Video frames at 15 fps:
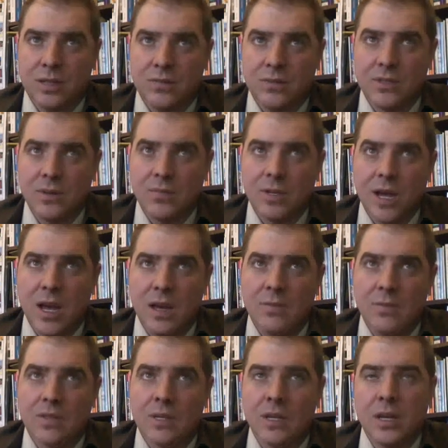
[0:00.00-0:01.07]

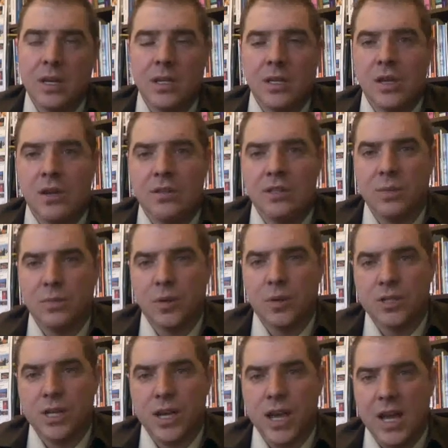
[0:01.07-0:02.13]
Sometimes,
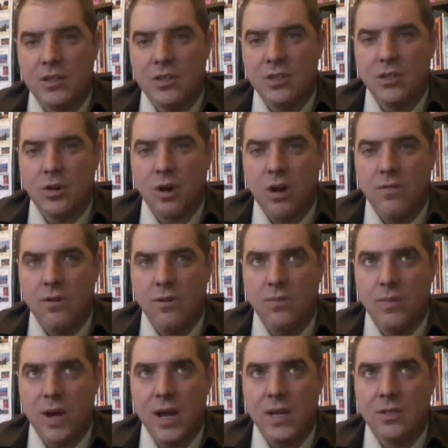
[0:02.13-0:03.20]
simplistic answers are offered
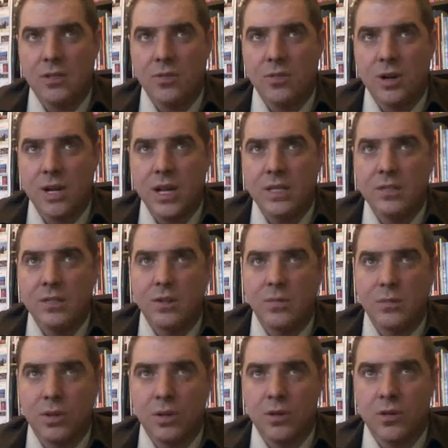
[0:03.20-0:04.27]
by historians or
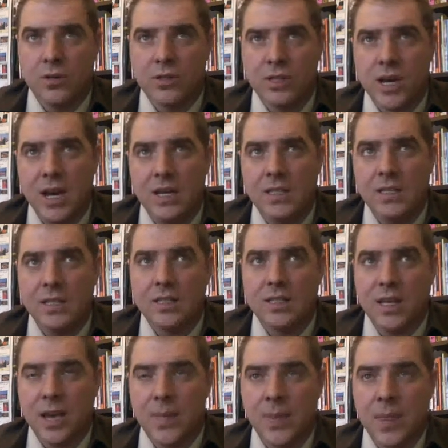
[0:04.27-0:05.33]
political scientists
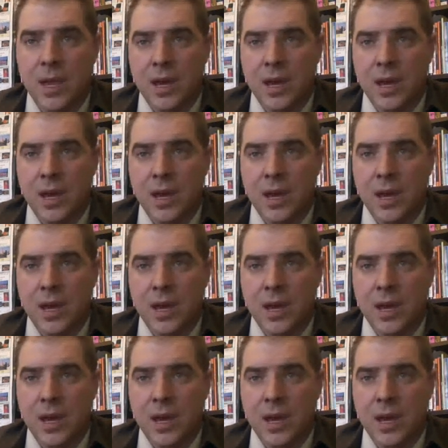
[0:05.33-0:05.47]
that,